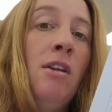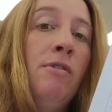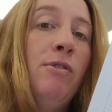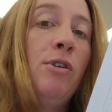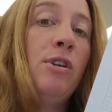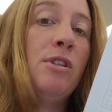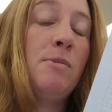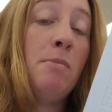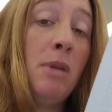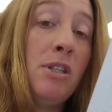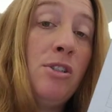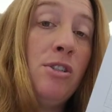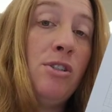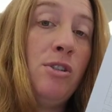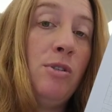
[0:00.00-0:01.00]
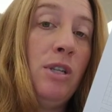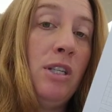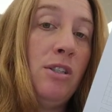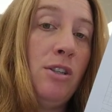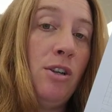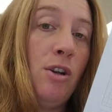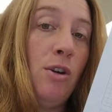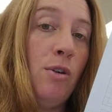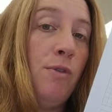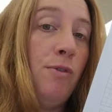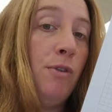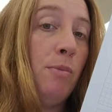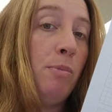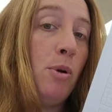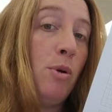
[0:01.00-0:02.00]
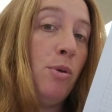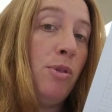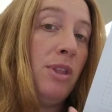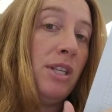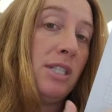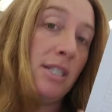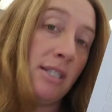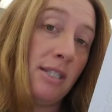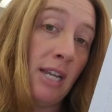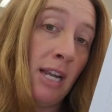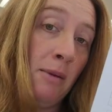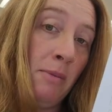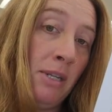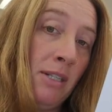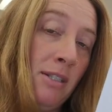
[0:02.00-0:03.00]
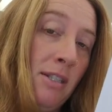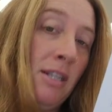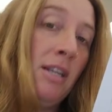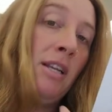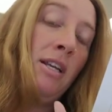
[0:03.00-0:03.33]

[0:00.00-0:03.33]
for as much as you need to know for both this assignment